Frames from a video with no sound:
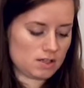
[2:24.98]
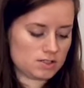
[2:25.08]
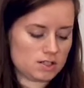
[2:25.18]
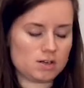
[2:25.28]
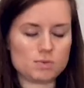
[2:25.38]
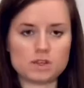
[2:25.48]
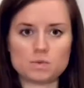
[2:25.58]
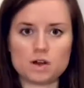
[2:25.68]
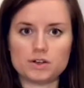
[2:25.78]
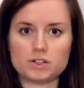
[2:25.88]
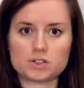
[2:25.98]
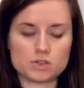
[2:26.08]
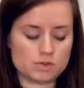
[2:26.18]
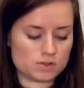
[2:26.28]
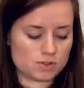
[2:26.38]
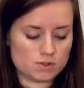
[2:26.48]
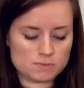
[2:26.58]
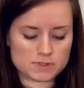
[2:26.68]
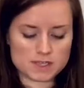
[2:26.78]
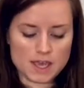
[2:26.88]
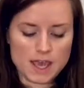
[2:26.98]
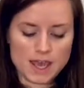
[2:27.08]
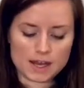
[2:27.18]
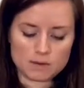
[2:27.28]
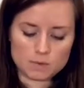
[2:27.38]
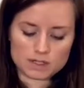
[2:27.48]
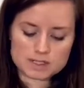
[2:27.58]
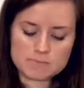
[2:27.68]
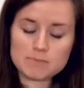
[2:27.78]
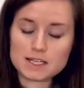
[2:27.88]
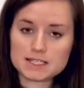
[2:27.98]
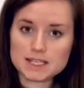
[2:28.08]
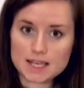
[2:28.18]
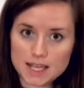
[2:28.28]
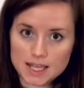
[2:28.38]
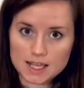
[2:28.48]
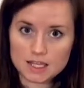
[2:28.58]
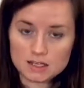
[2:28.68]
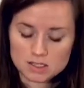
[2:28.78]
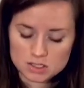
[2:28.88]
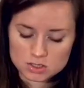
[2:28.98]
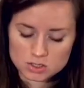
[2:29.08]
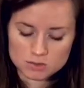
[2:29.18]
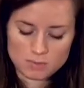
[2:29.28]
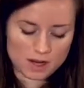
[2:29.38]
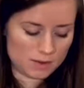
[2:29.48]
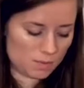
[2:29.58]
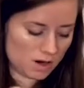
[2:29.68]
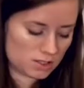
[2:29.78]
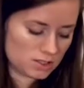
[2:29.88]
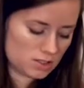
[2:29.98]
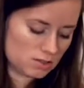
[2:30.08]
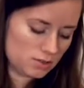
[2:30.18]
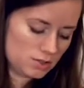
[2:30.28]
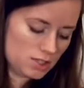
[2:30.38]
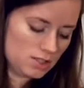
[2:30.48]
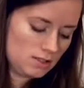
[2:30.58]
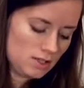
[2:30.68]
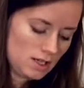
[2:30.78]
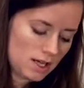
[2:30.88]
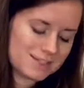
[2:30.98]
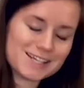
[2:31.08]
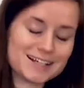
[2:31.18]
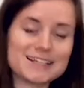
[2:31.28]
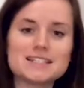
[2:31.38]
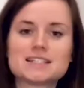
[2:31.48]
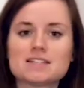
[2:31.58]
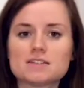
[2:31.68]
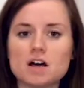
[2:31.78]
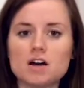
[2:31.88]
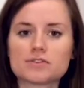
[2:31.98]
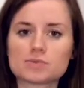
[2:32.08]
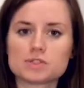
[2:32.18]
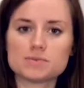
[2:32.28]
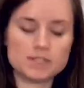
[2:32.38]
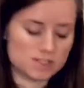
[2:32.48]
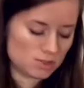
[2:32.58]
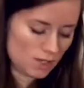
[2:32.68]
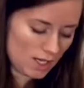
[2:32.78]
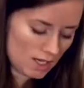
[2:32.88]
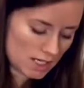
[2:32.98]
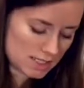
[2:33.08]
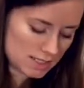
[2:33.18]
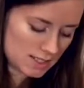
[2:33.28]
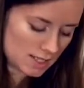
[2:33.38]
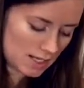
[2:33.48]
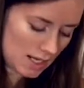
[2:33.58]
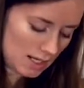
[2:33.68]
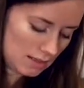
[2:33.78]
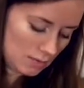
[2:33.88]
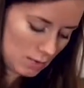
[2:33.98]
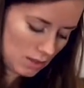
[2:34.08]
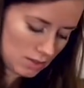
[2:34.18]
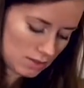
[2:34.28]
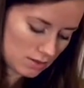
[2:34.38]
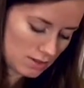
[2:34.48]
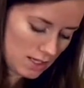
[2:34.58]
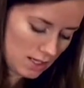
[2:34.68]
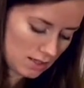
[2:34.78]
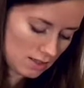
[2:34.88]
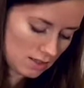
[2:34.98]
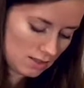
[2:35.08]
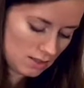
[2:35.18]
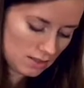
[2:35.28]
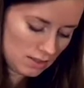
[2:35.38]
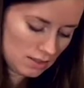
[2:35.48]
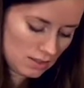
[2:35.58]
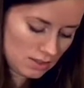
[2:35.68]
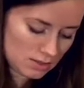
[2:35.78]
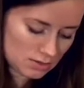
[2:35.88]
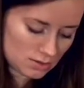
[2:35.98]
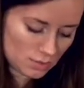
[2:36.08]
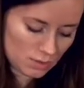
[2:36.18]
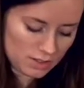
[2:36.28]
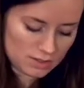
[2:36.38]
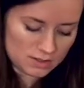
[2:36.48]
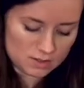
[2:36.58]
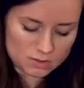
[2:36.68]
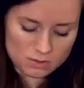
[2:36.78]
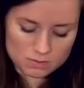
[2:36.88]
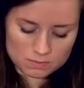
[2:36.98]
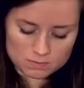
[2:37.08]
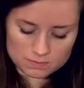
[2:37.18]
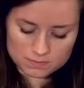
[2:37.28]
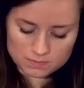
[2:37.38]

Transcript: I'll start with one or two scoops and I want to mix it in to my water solution until it dissolves, which means you cannot see it anymore. So I'll take, here's one scoop.